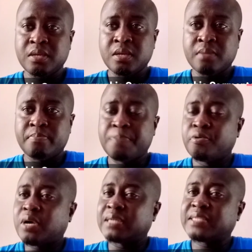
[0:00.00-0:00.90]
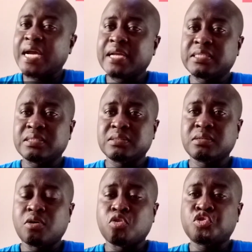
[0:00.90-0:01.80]
People can target
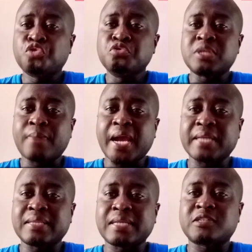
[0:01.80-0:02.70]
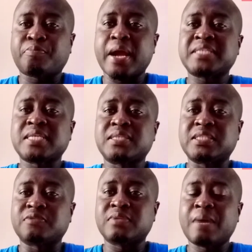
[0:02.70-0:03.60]
or choose a market that is price sensitive.
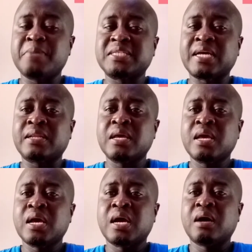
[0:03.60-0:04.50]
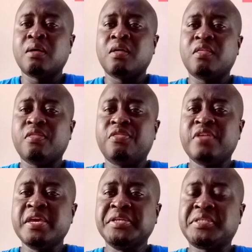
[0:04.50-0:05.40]
That means that
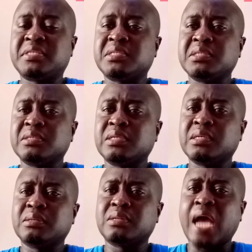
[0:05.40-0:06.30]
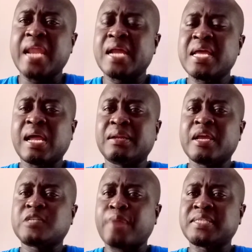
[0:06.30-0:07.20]
these either they are less
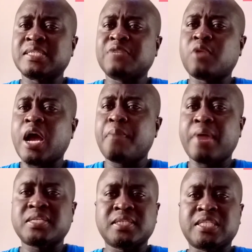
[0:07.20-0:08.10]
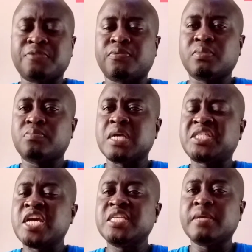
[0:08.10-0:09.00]
price sensitive or higher price sensitive. A
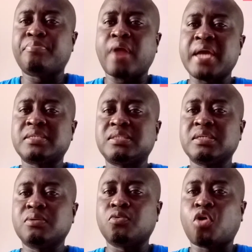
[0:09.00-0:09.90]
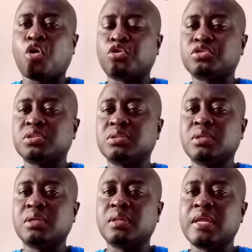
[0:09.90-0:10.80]
change in price will cause
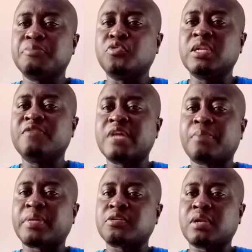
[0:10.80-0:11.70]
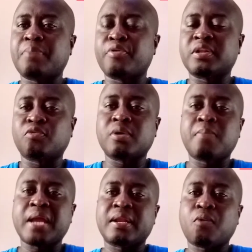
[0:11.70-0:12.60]
them to leave that particular product and go and buy
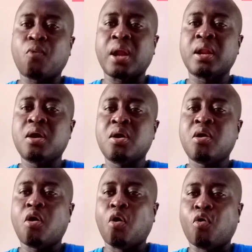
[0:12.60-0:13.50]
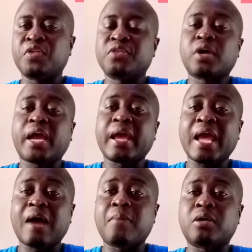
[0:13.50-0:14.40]
another one, or they don't care
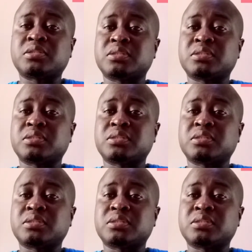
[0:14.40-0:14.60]
about